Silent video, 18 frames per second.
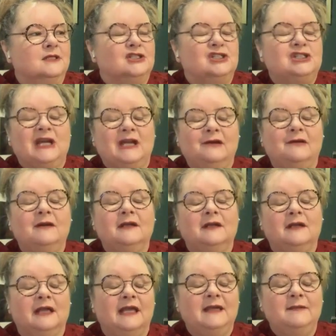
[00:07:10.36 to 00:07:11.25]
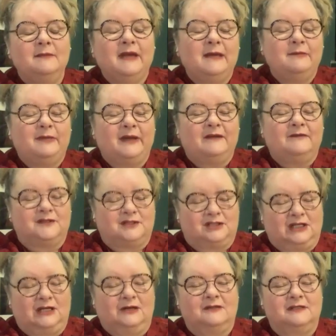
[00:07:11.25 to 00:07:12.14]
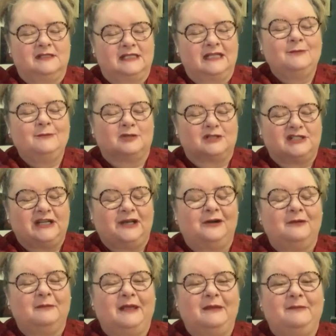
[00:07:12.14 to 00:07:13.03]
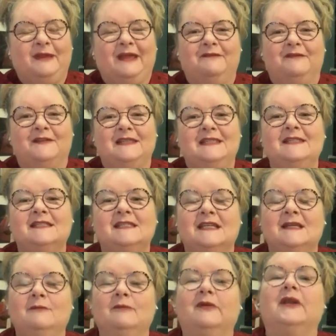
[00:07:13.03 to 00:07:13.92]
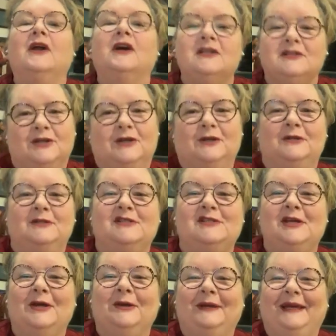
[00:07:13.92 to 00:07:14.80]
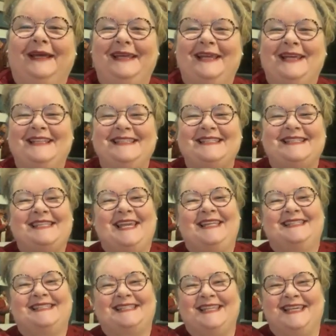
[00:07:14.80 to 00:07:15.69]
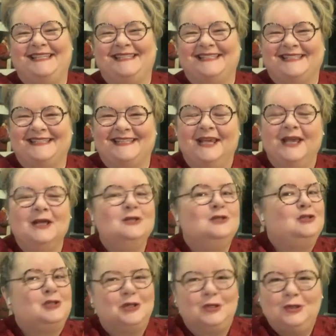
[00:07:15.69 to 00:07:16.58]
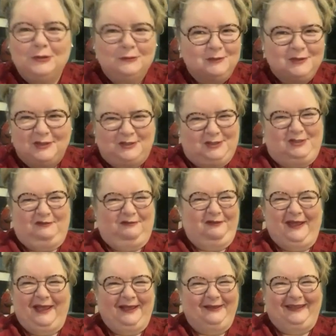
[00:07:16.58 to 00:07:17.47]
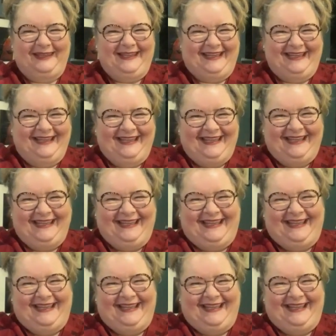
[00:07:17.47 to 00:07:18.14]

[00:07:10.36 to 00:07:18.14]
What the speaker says: Sharon, he may bat for Sharon's team, or Sharon may bat for his team, but I don't. So it's doomed to failure.